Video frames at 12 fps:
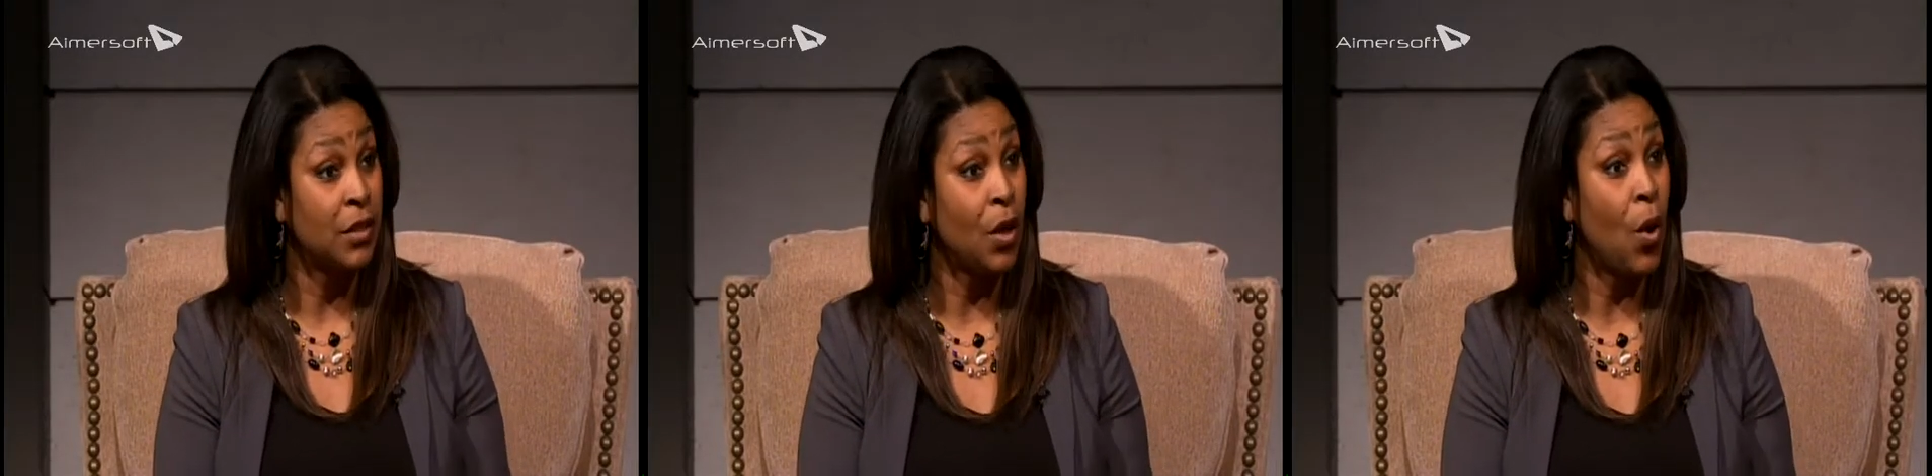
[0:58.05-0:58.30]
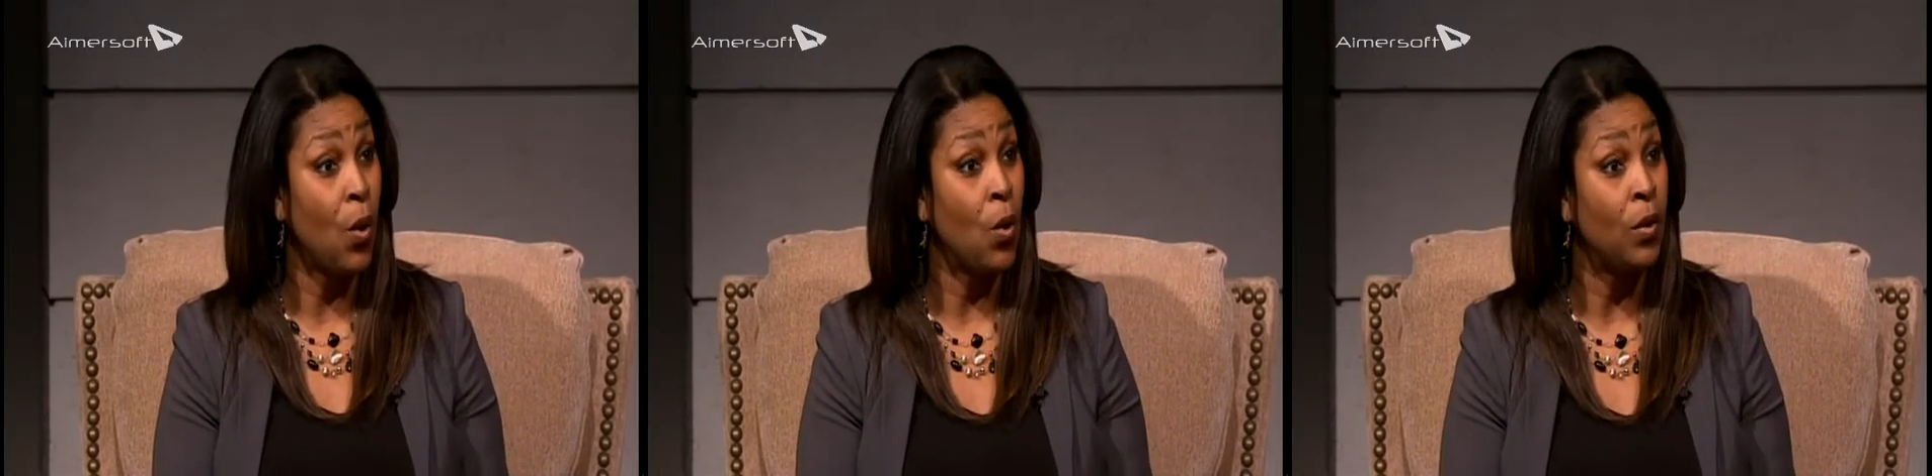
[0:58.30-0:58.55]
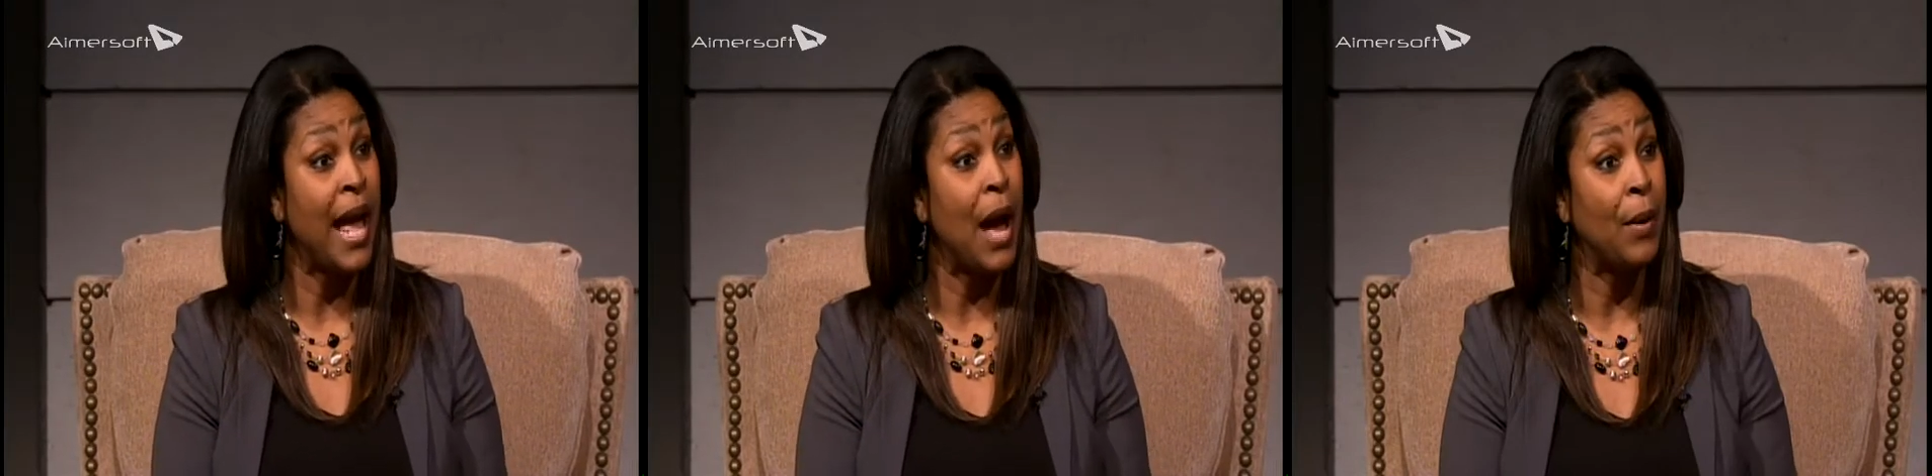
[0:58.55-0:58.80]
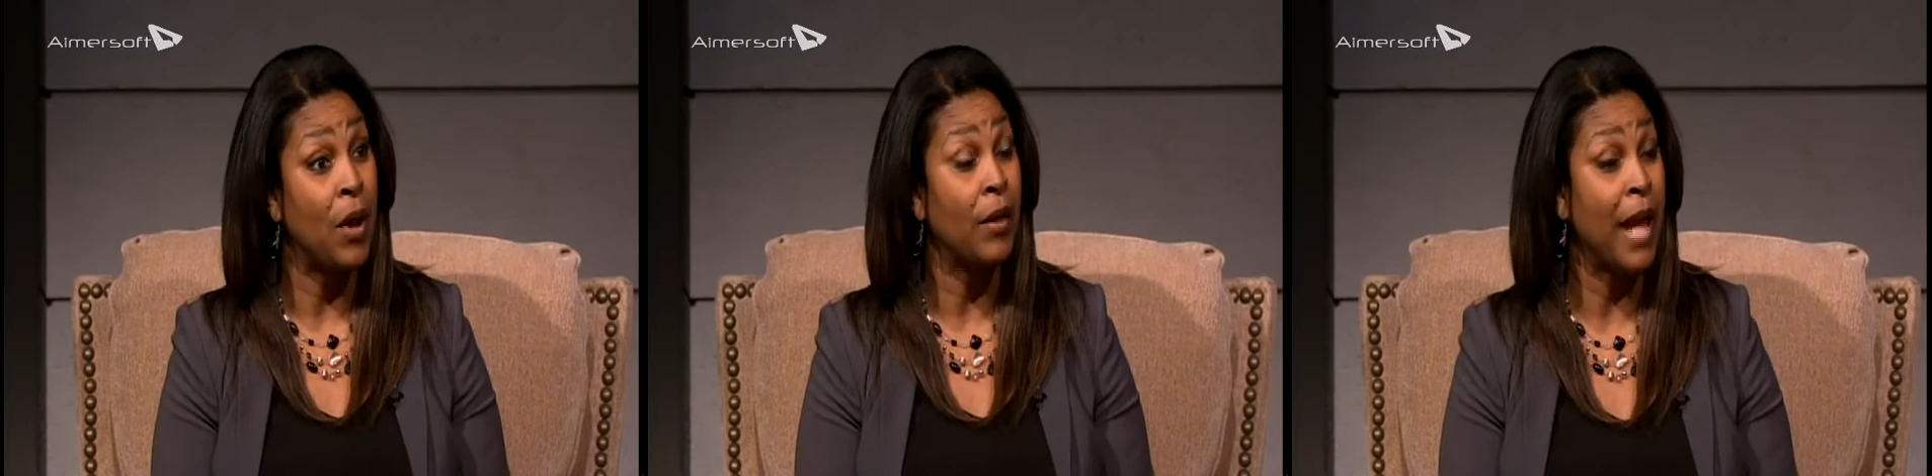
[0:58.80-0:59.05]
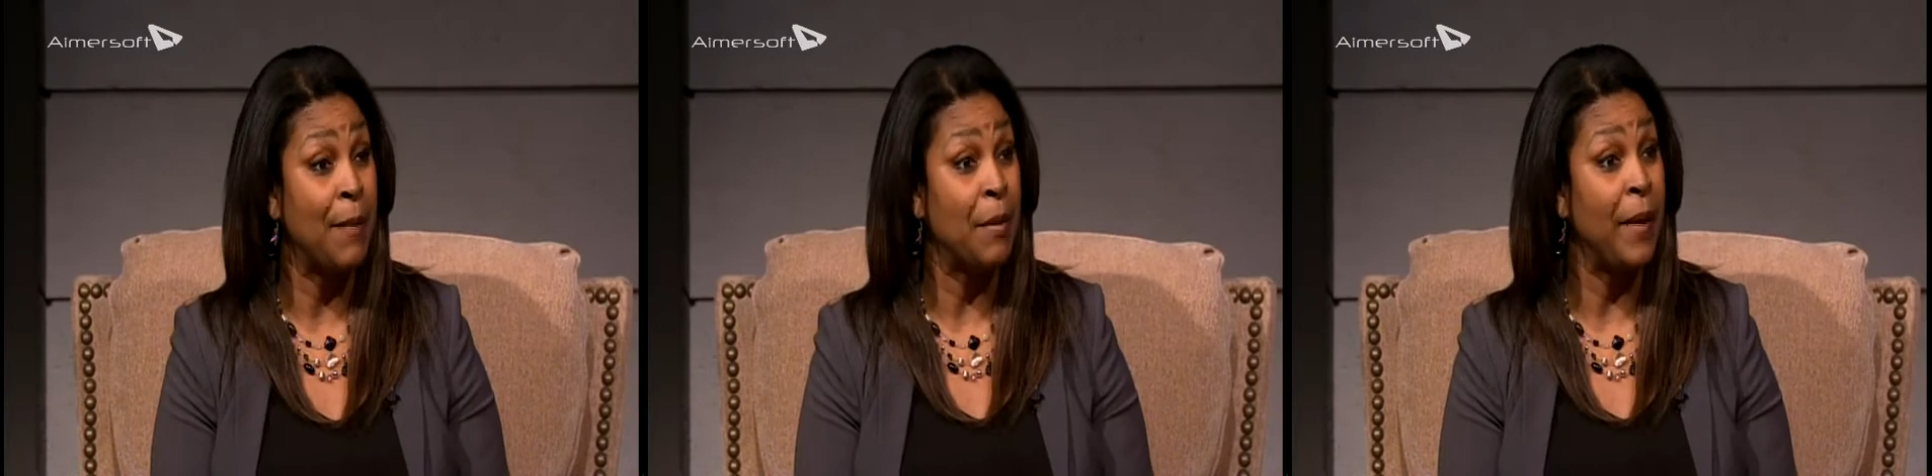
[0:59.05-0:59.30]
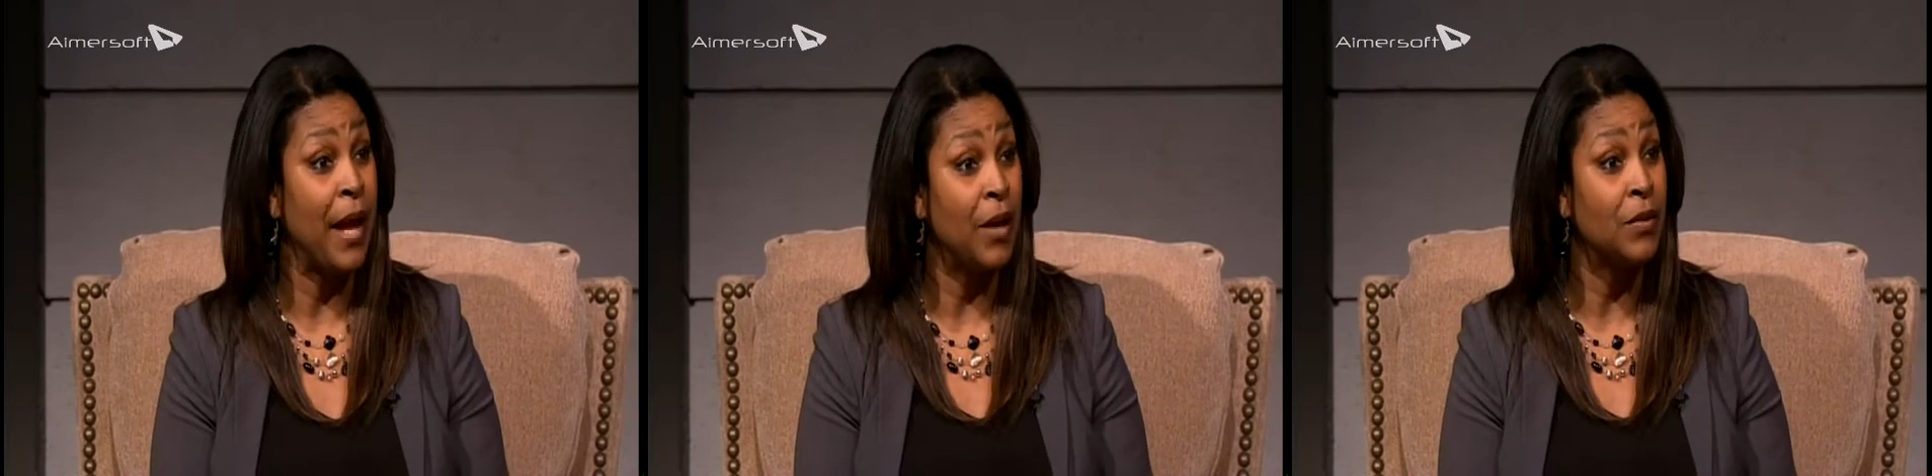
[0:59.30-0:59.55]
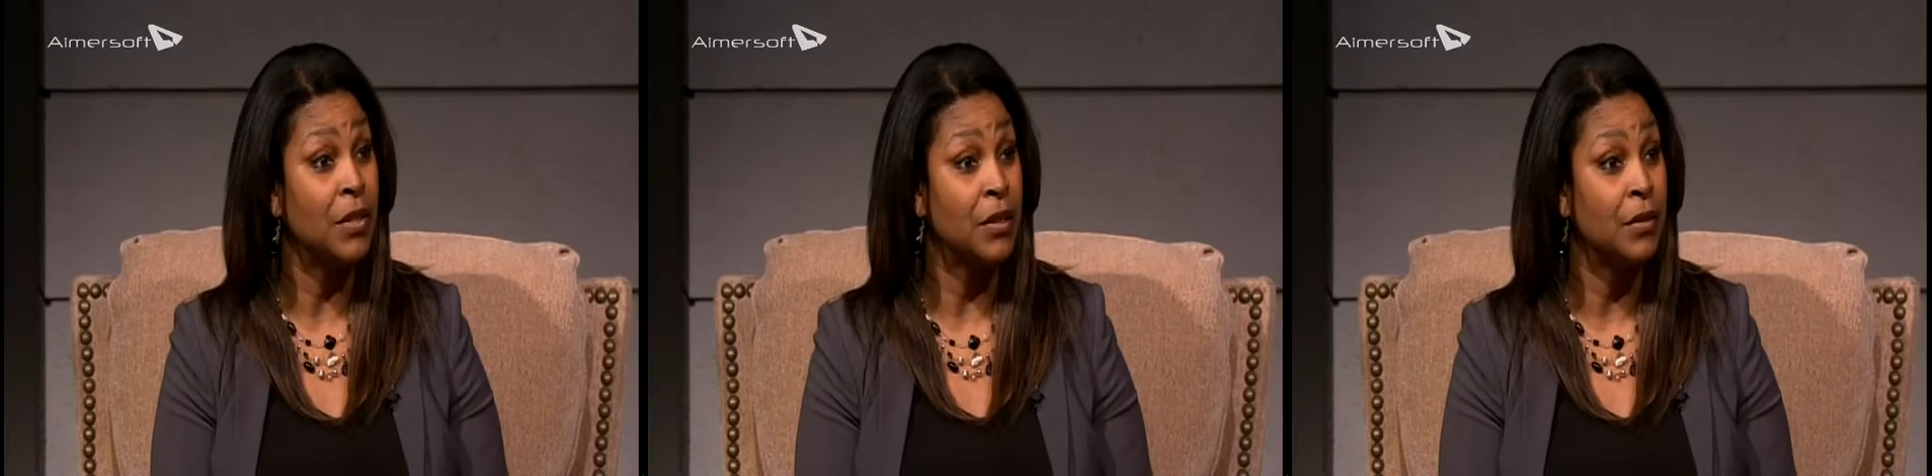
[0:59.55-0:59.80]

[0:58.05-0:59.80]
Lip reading: as a whole and how it all came about.